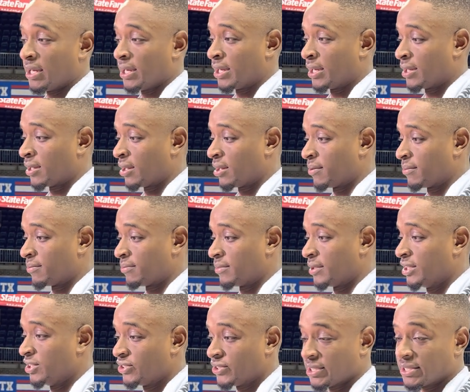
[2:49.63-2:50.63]
and um,
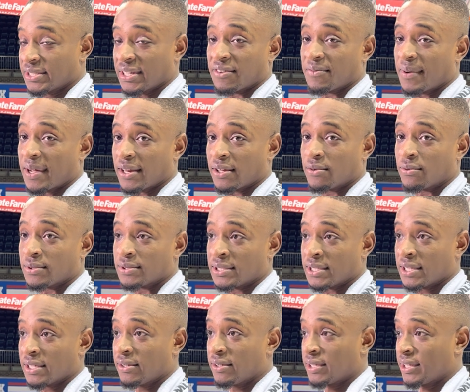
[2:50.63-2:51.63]
he trusted everybody who was
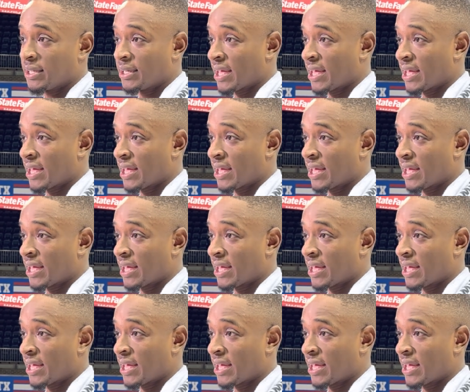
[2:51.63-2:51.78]
here and